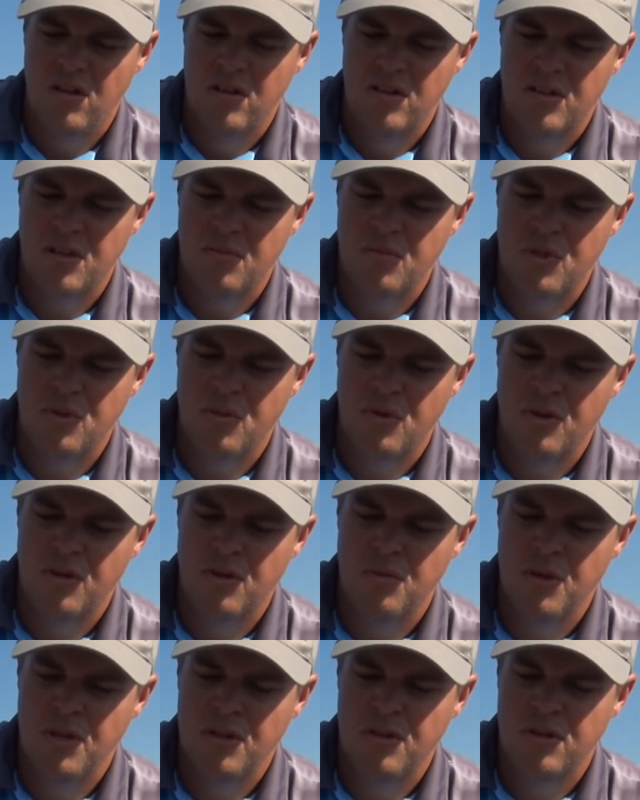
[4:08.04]
Seems to work
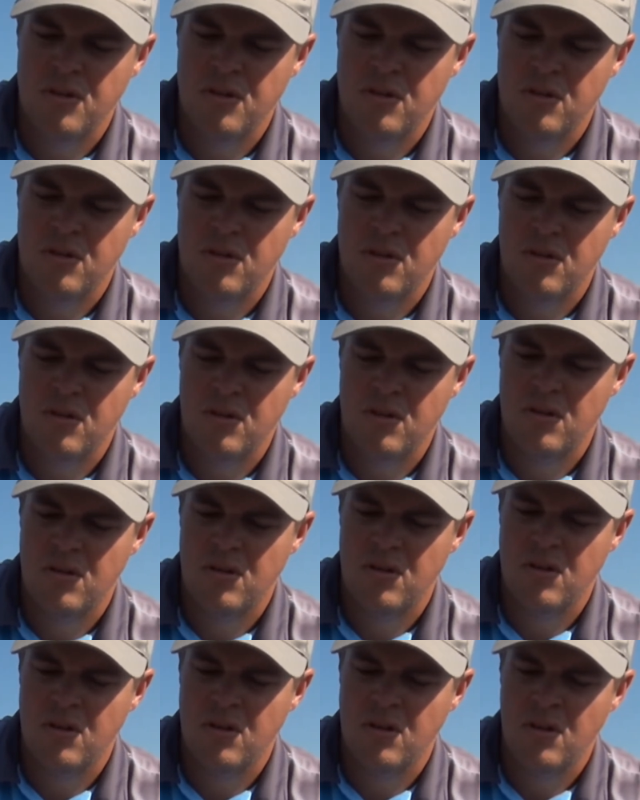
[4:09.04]
the best.
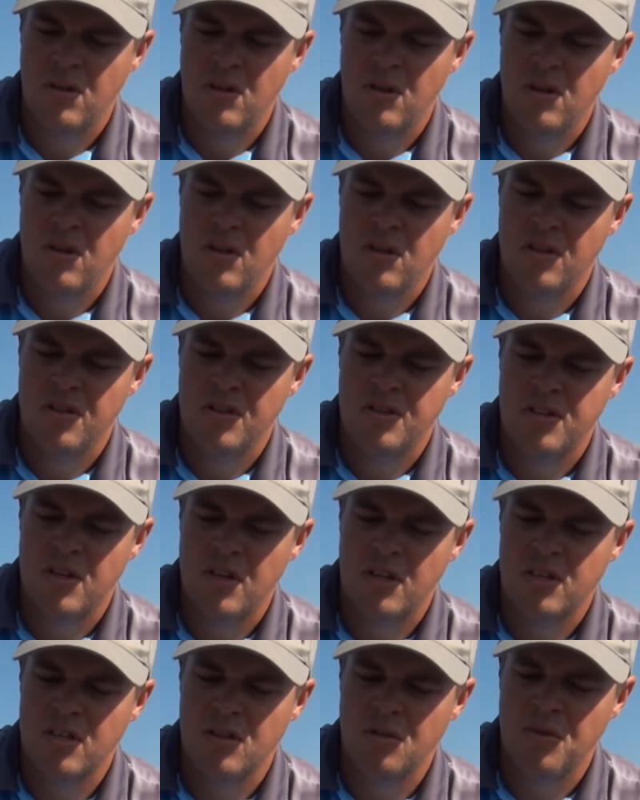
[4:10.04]
This
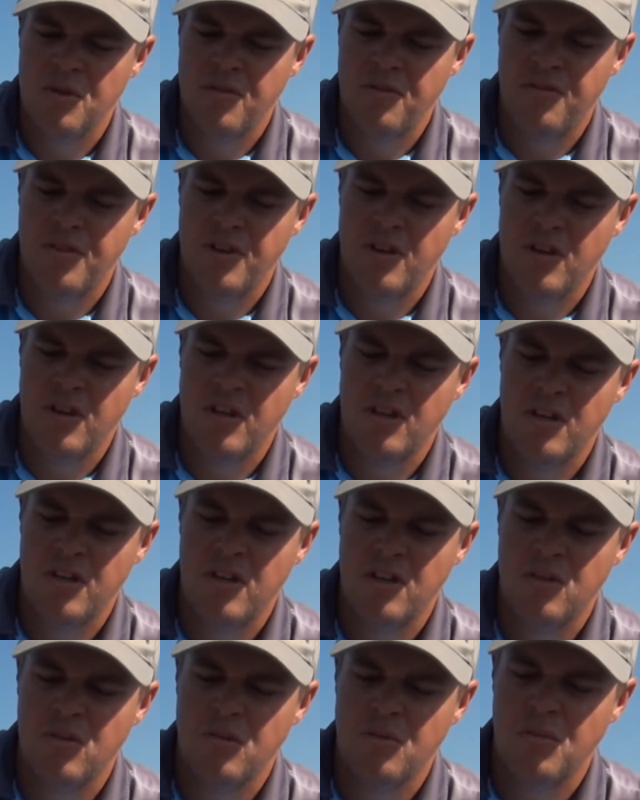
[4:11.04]
takes a little bit of fiddling to
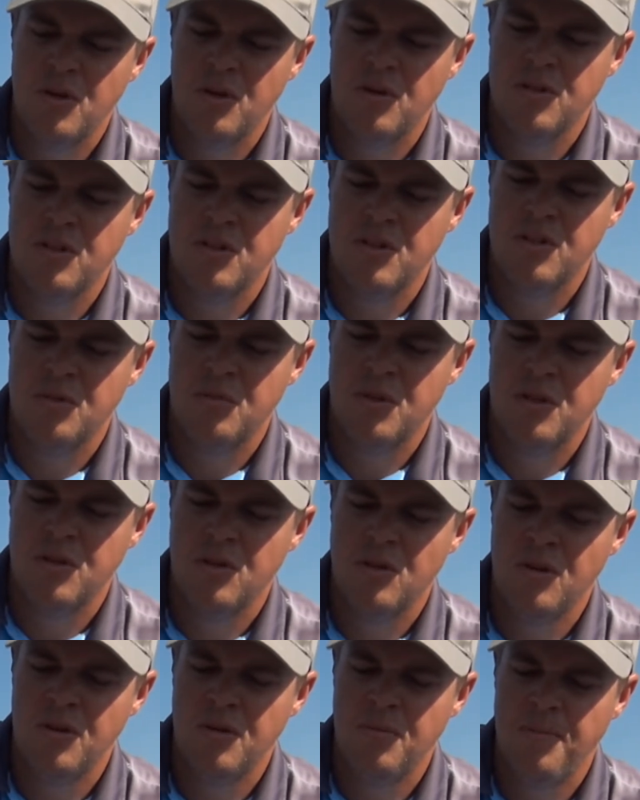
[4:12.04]
get it on because it is a bit
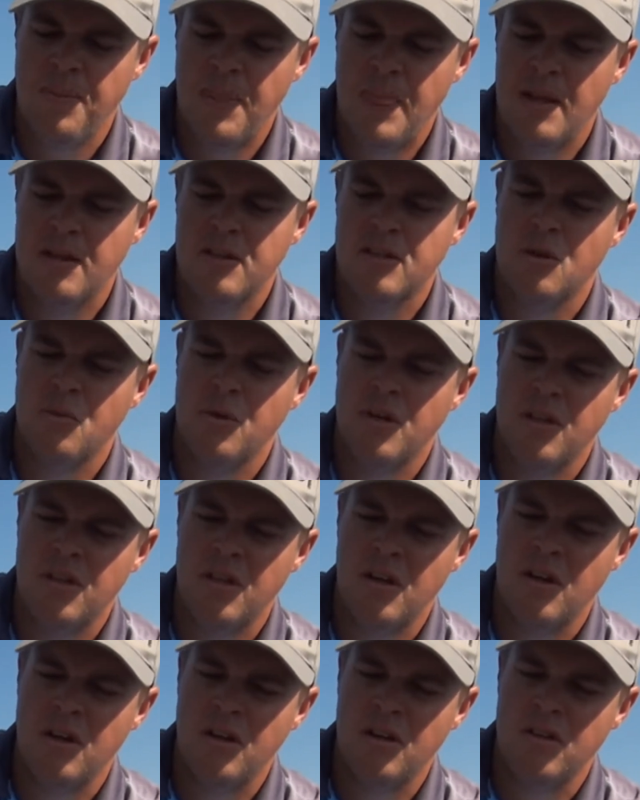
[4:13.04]
tight. So we get
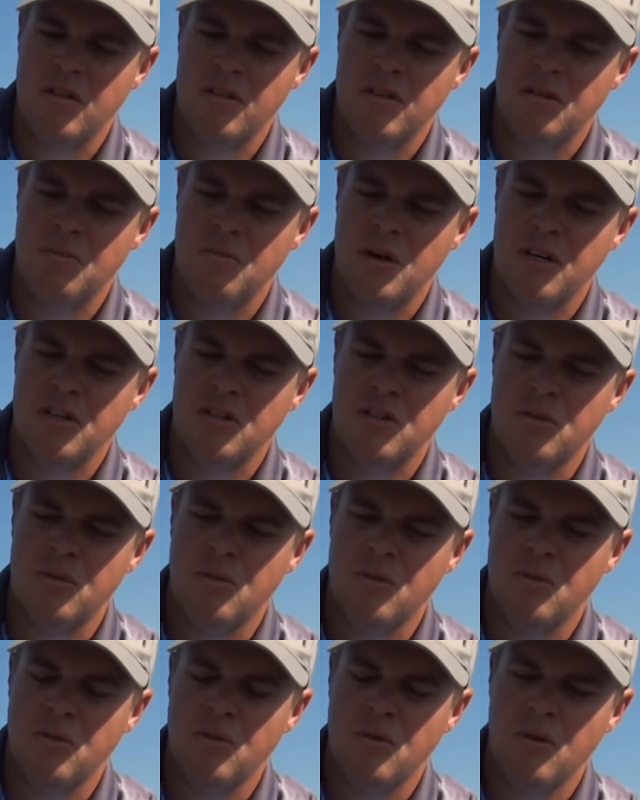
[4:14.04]
that in to make
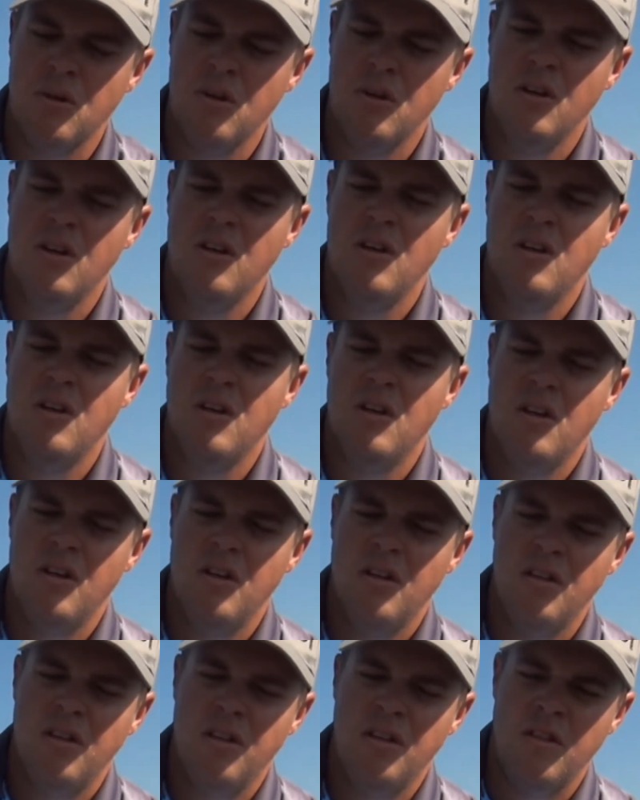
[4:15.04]
sure
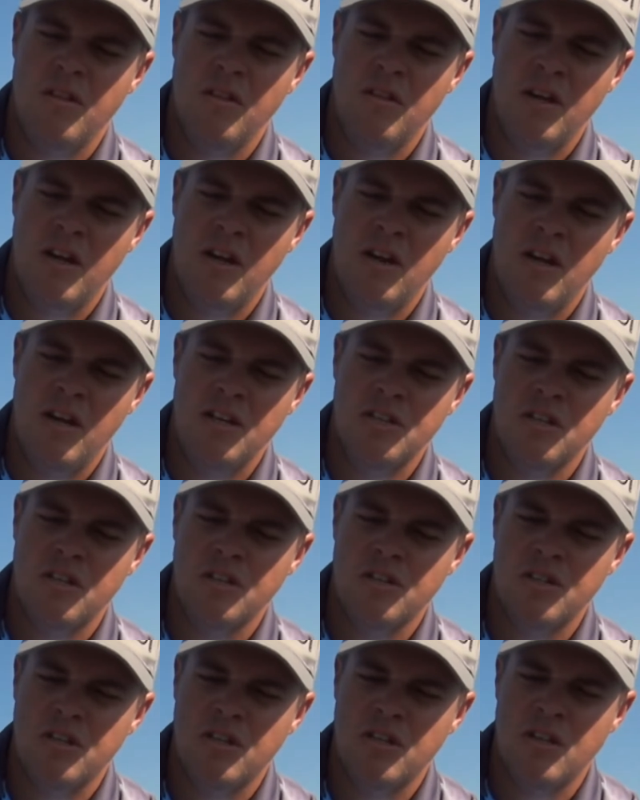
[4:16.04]
that, as you
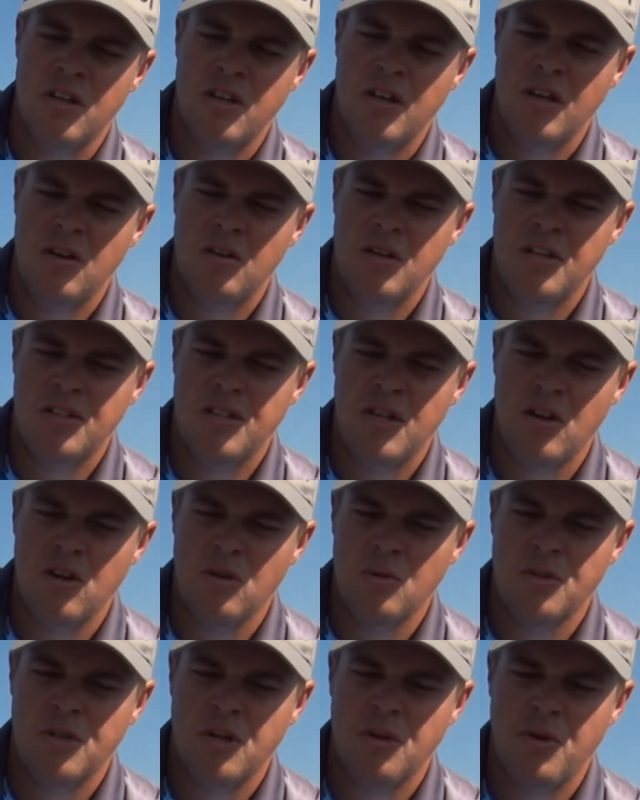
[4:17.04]
can see there now, as that
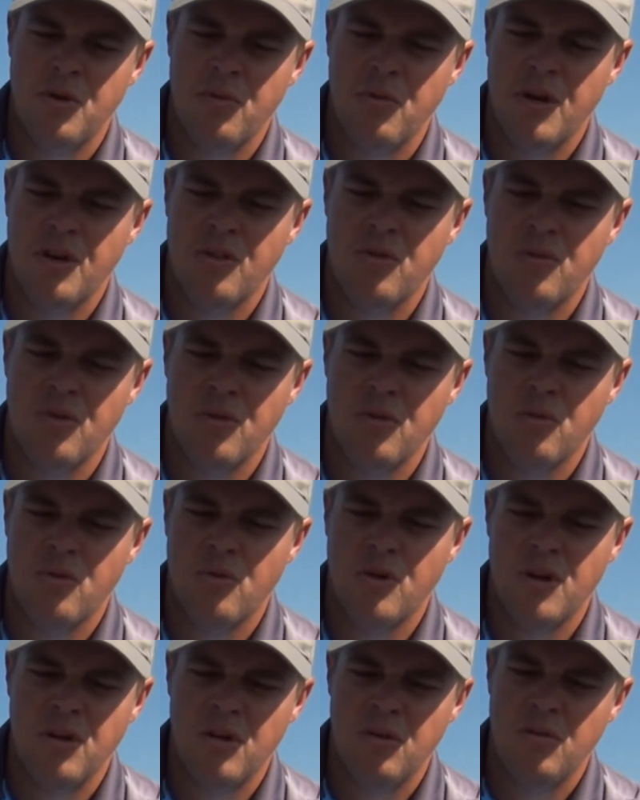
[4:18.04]
lure is going to be running through the
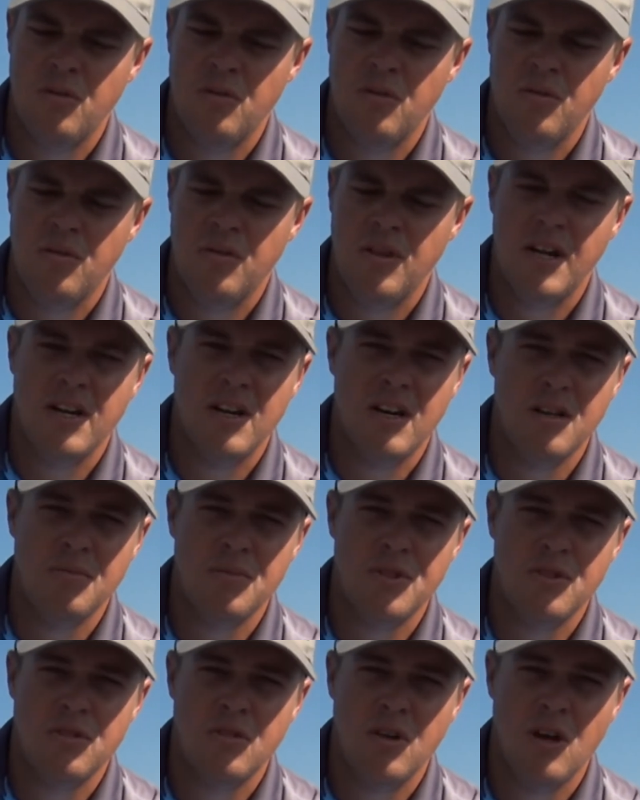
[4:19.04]
water, that
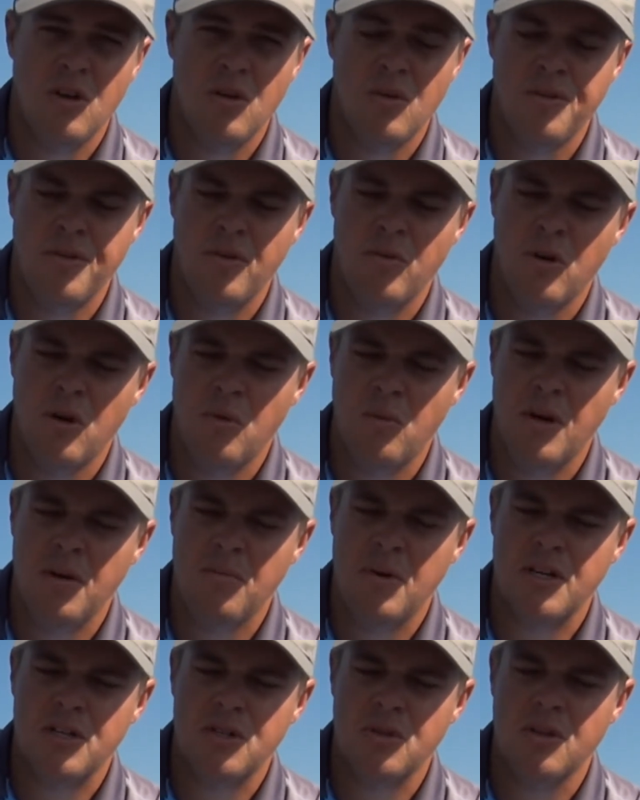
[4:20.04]
clip's aligned the right way.
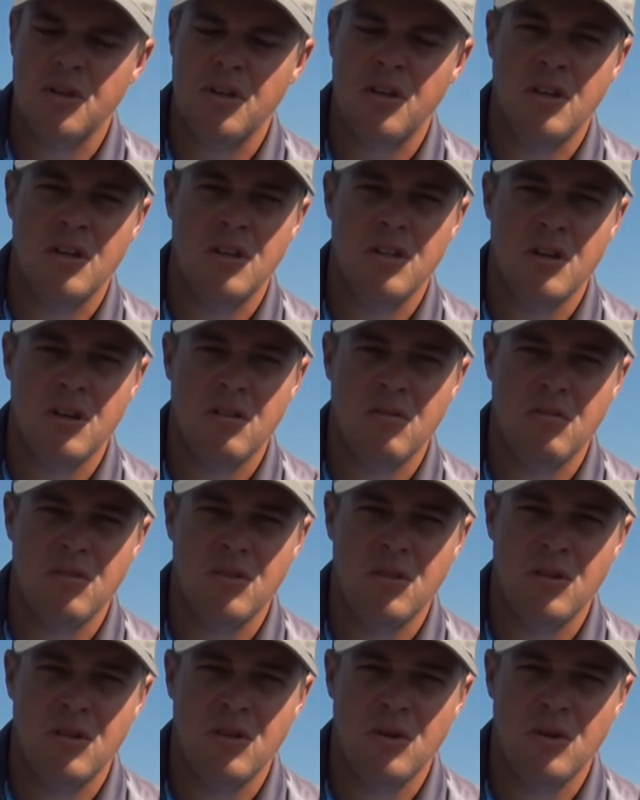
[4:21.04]
Make sure that you get the